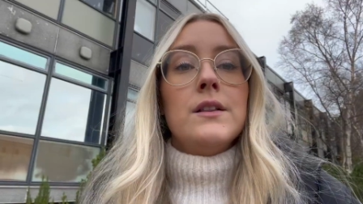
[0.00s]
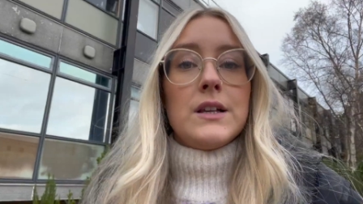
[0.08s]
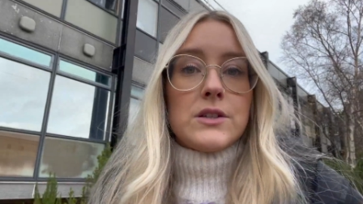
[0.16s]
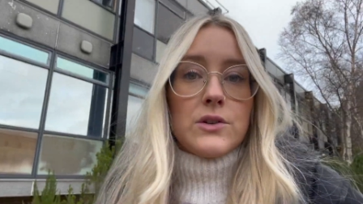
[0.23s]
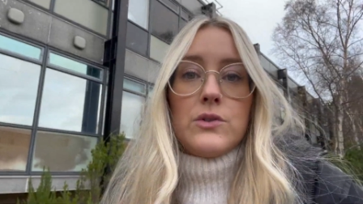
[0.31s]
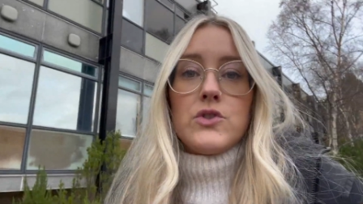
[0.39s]

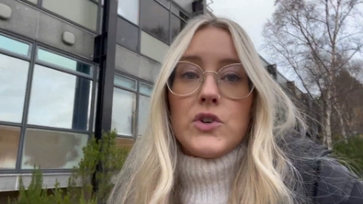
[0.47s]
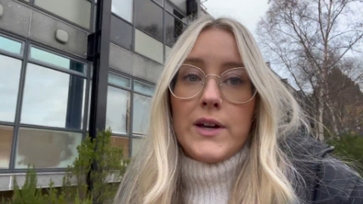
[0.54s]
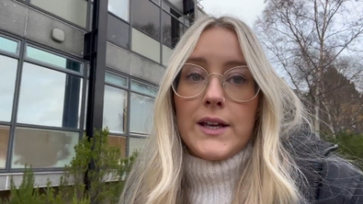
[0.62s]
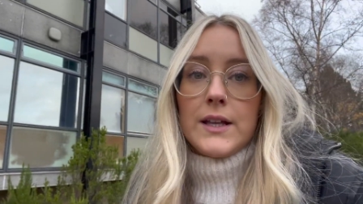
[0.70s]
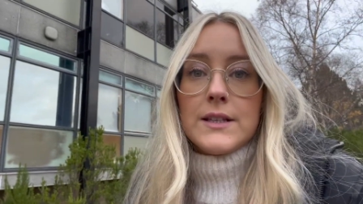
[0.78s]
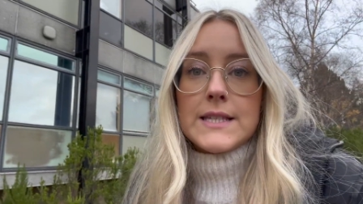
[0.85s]
let's go and try
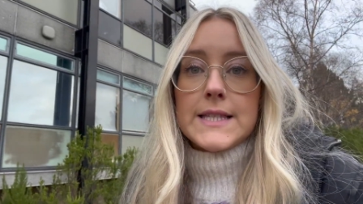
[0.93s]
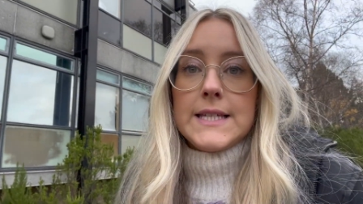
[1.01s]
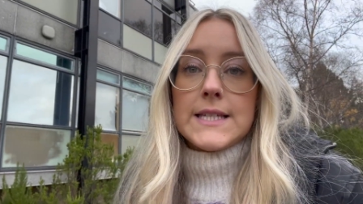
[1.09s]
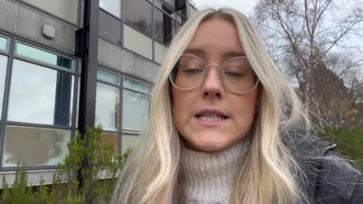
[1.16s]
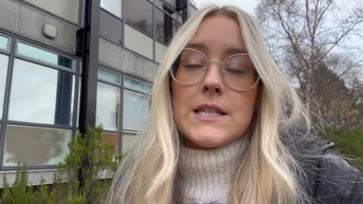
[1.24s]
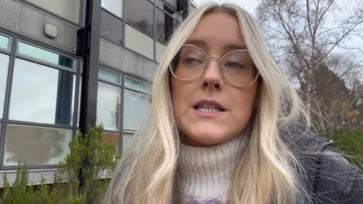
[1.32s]
and get this
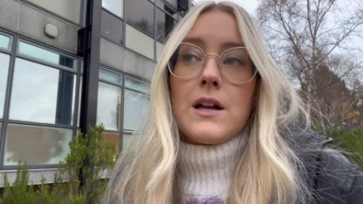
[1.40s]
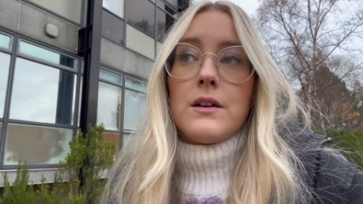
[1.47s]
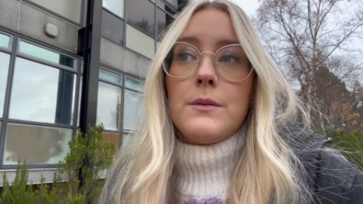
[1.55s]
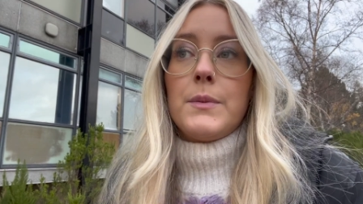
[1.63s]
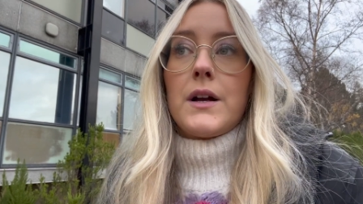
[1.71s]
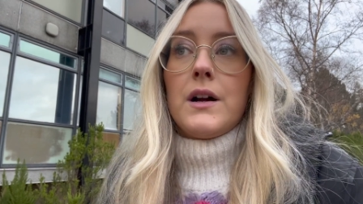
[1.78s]
thesis
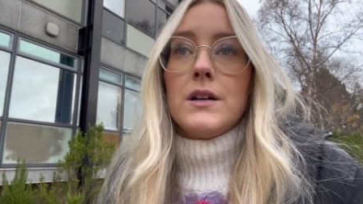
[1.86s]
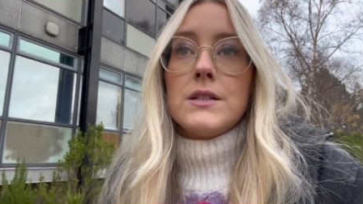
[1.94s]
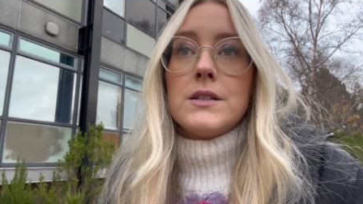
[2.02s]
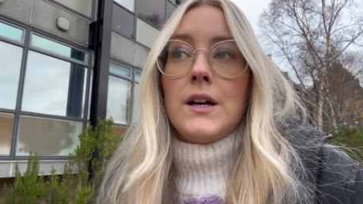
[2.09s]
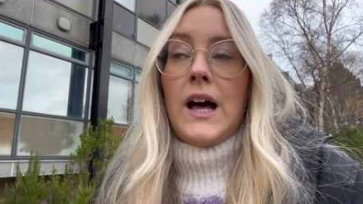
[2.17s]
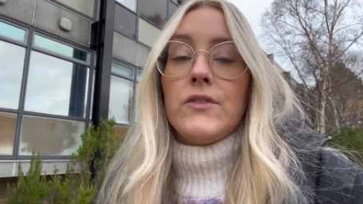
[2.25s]
done
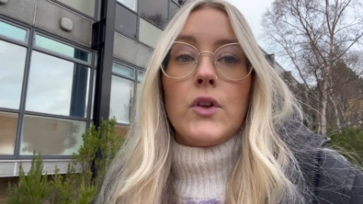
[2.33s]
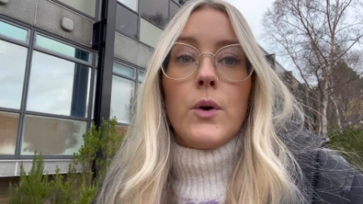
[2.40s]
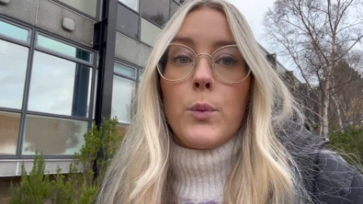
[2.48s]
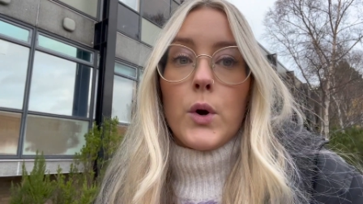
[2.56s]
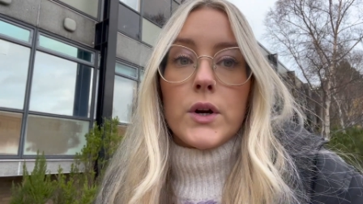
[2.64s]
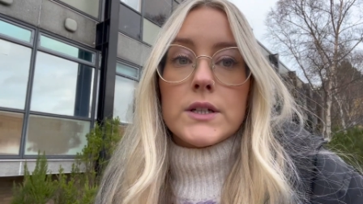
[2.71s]
because I've
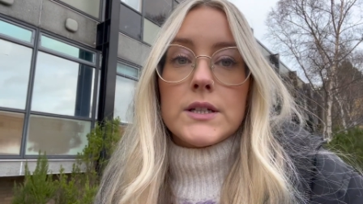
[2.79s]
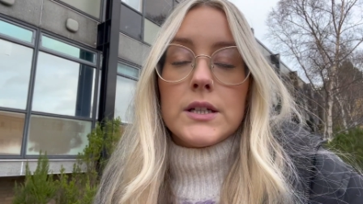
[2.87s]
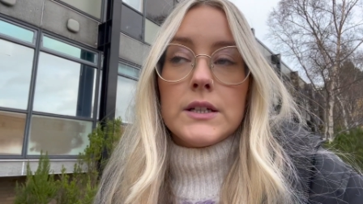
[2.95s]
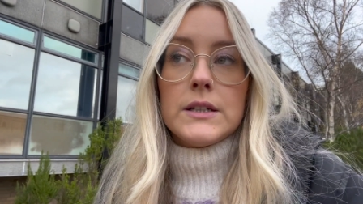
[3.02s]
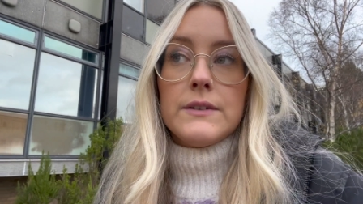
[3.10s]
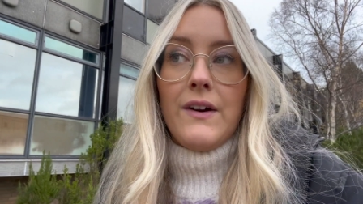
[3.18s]
not worked
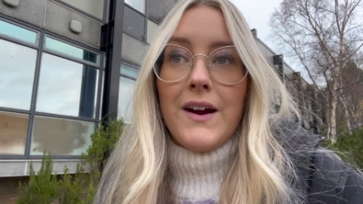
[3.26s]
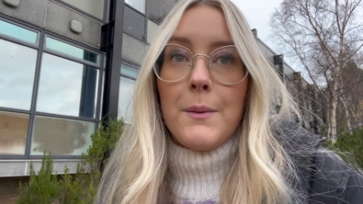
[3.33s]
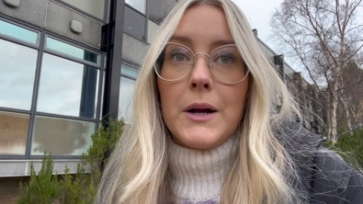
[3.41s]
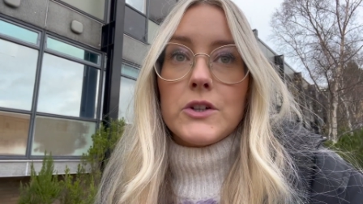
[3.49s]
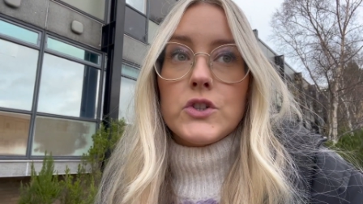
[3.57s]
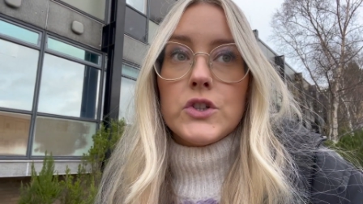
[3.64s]
very
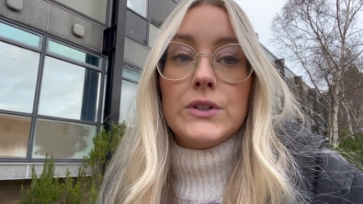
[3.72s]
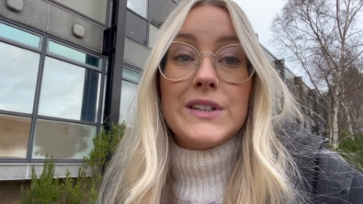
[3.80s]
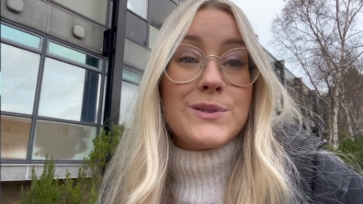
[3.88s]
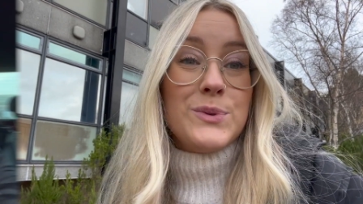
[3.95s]
much this